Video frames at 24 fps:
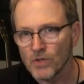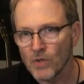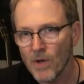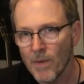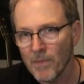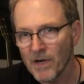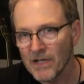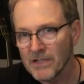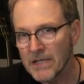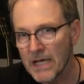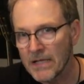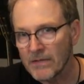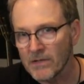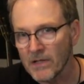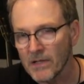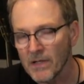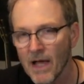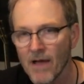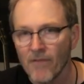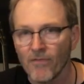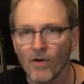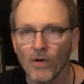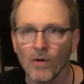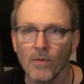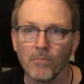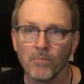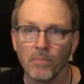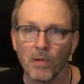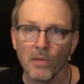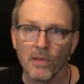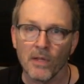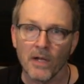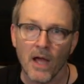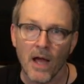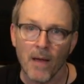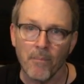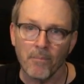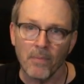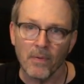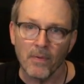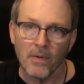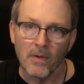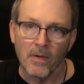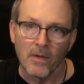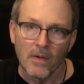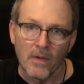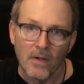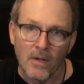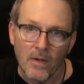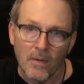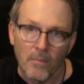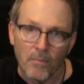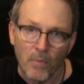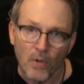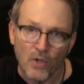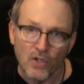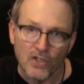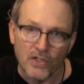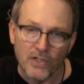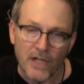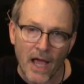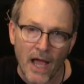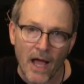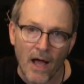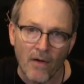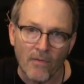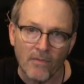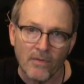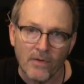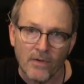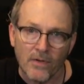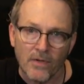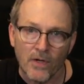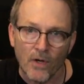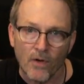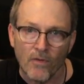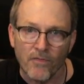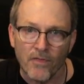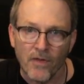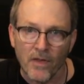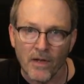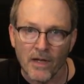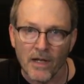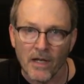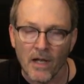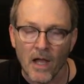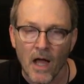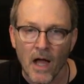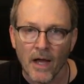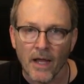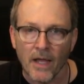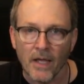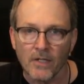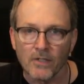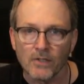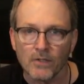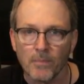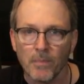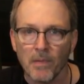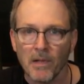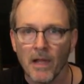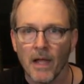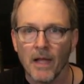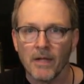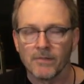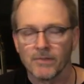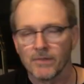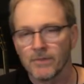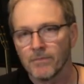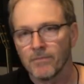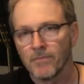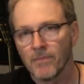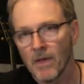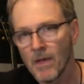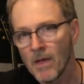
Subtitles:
So I'm going to take the lever, pull it up, push down, you'll feel it lock into place.